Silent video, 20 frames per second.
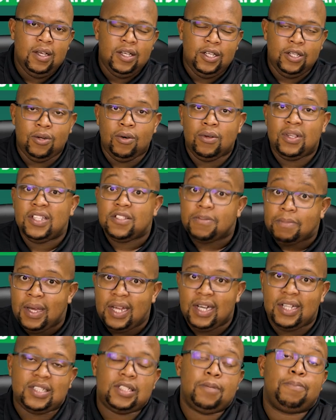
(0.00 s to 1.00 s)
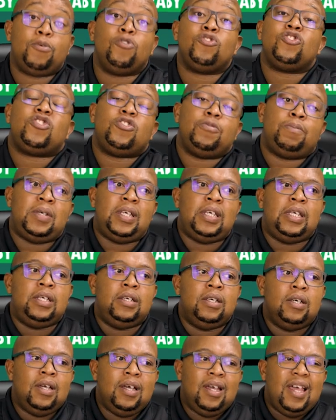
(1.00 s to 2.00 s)
You know, this man is supposed to
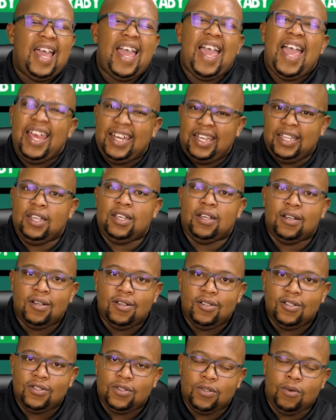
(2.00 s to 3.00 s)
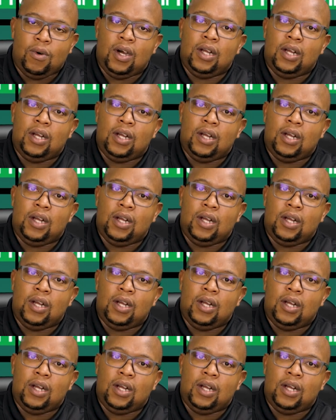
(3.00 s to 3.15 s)
be adding to